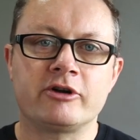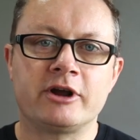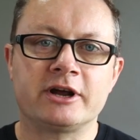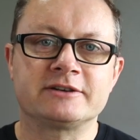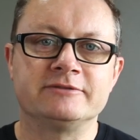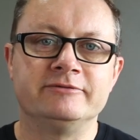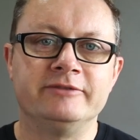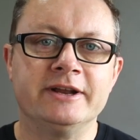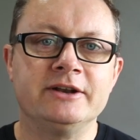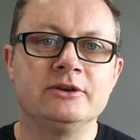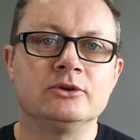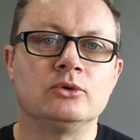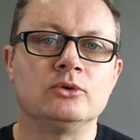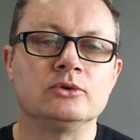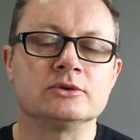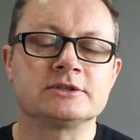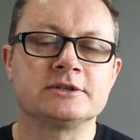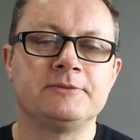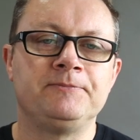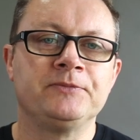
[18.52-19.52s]
Product
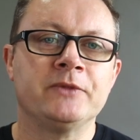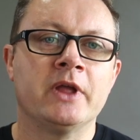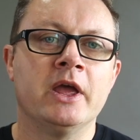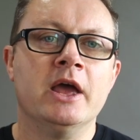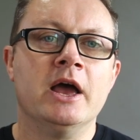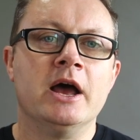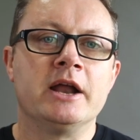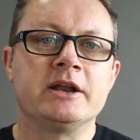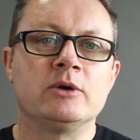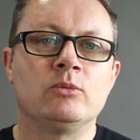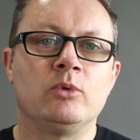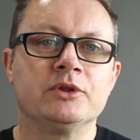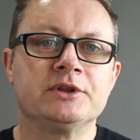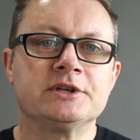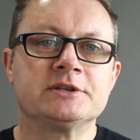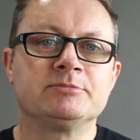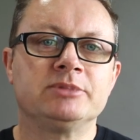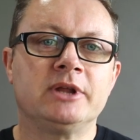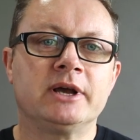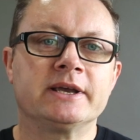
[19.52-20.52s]
Vendors. Now what
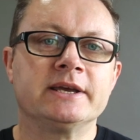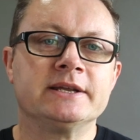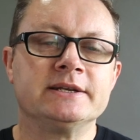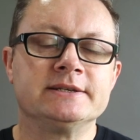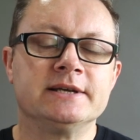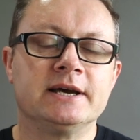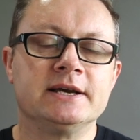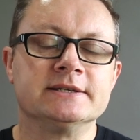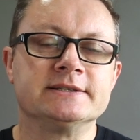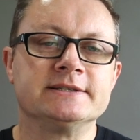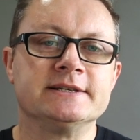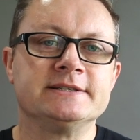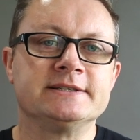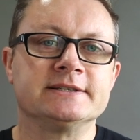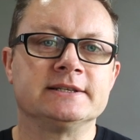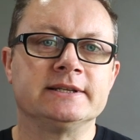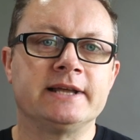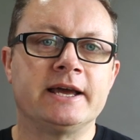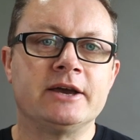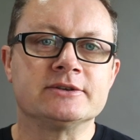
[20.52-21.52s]
this plugin does
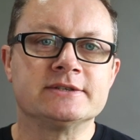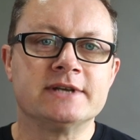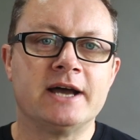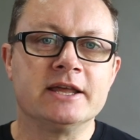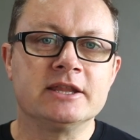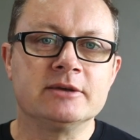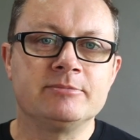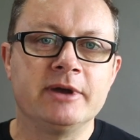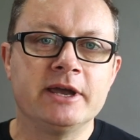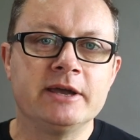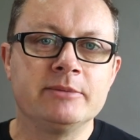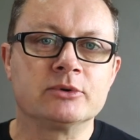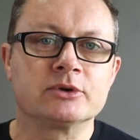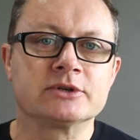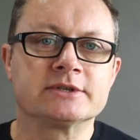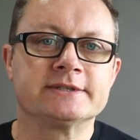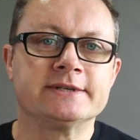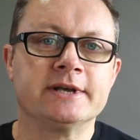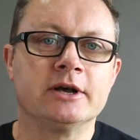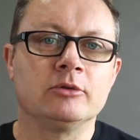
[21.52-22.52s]
is it allows other people
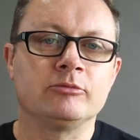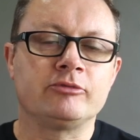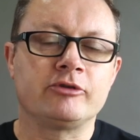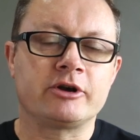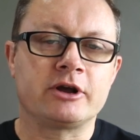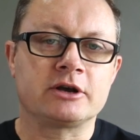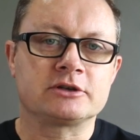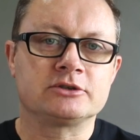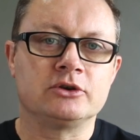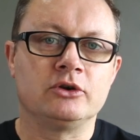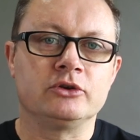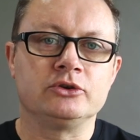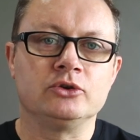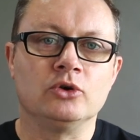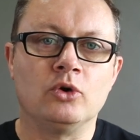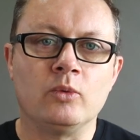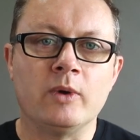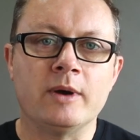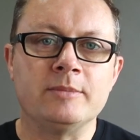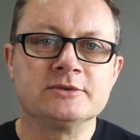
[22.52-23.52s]
to sell products on
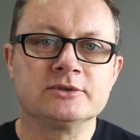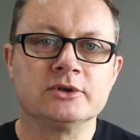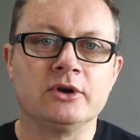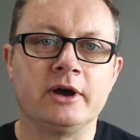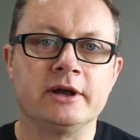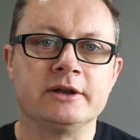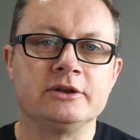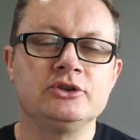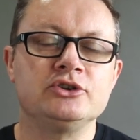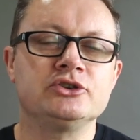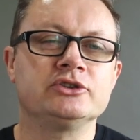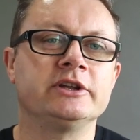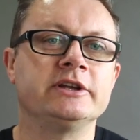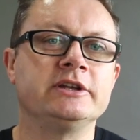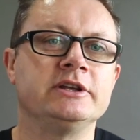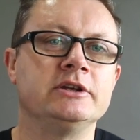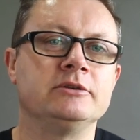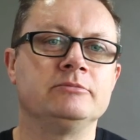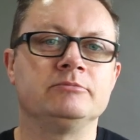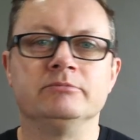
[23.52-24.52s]
your website.
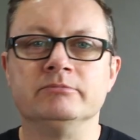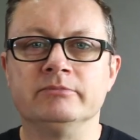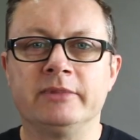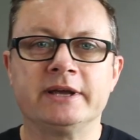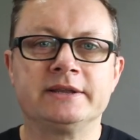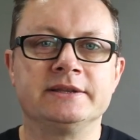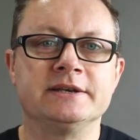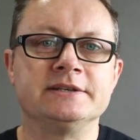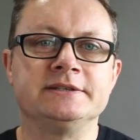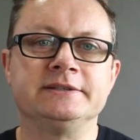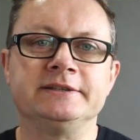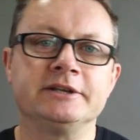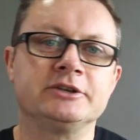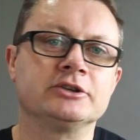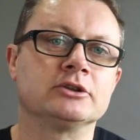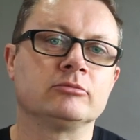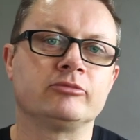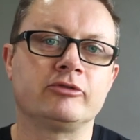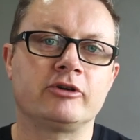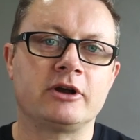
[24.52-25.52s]
Usually you make these
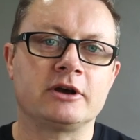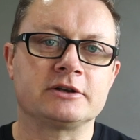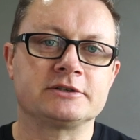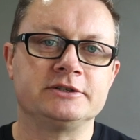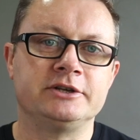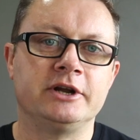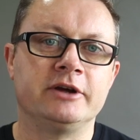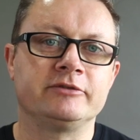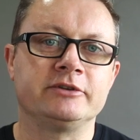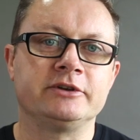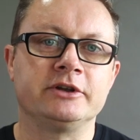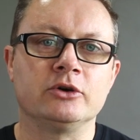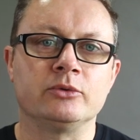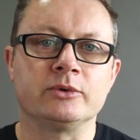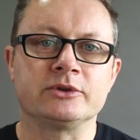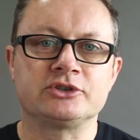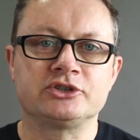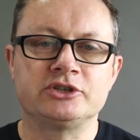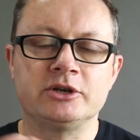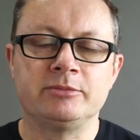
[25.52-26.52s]
digital products, you don't have to deal
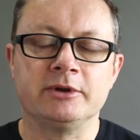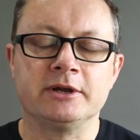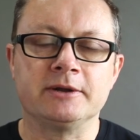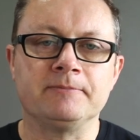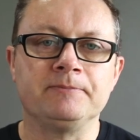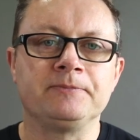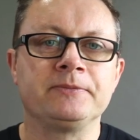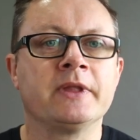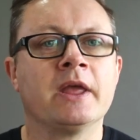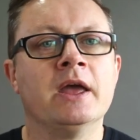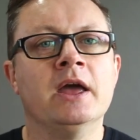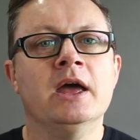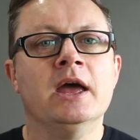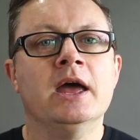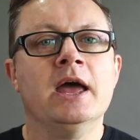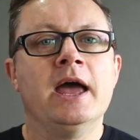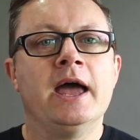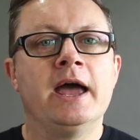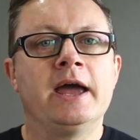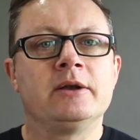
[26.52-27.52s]
with shipping.
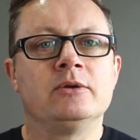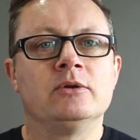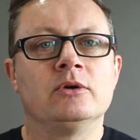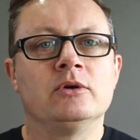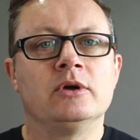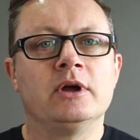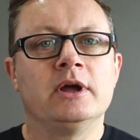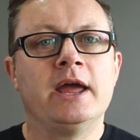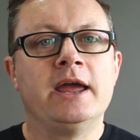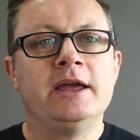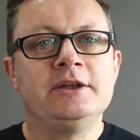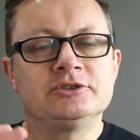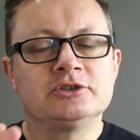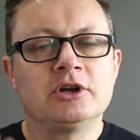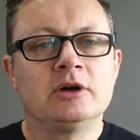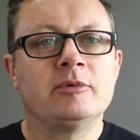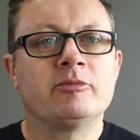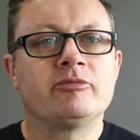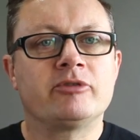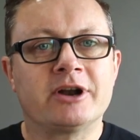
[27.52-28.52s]
And each
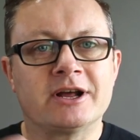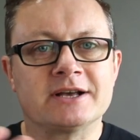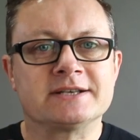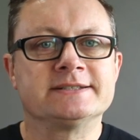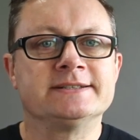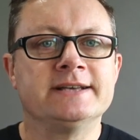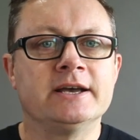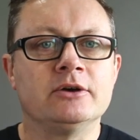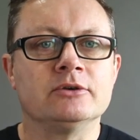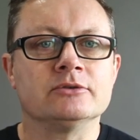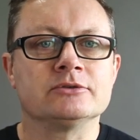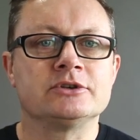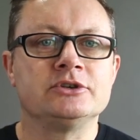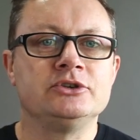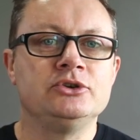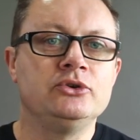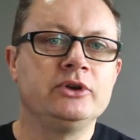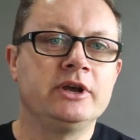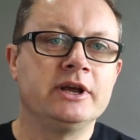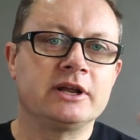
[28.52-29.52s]
time a product sells,
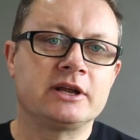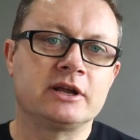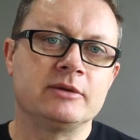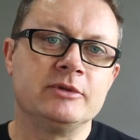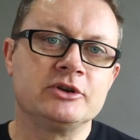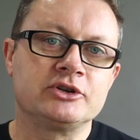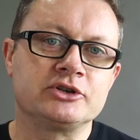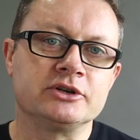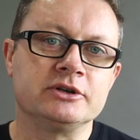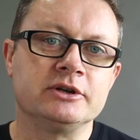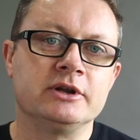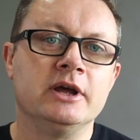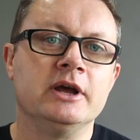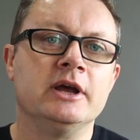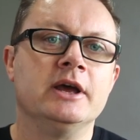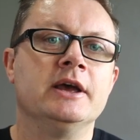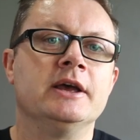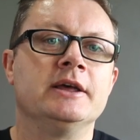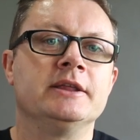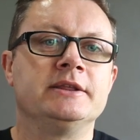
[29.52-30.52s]
you get a commission,
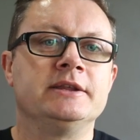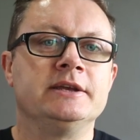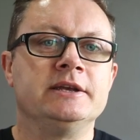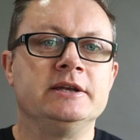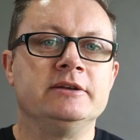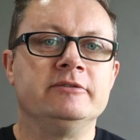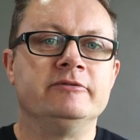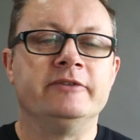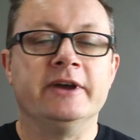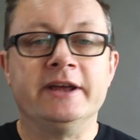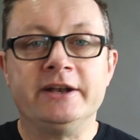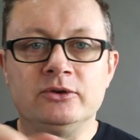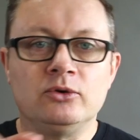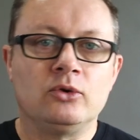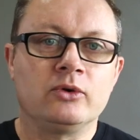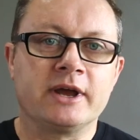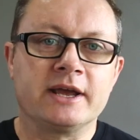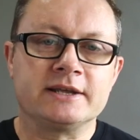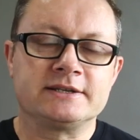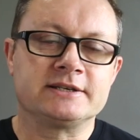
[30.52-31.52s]
the
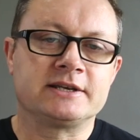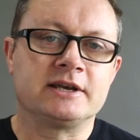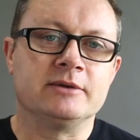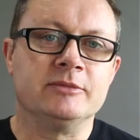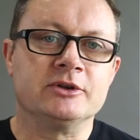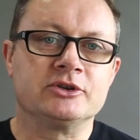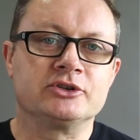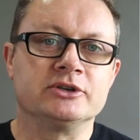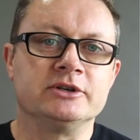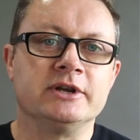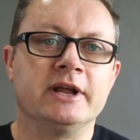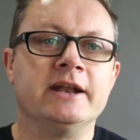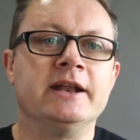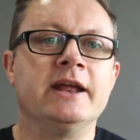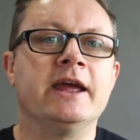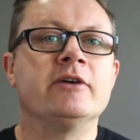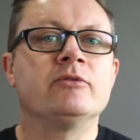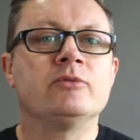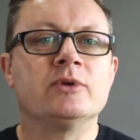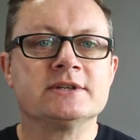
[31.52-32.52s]
vendor gets a commission,
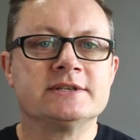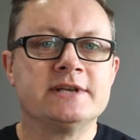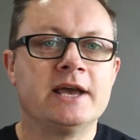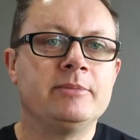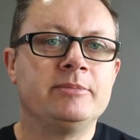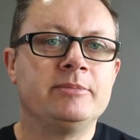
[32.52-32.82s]
and everyone's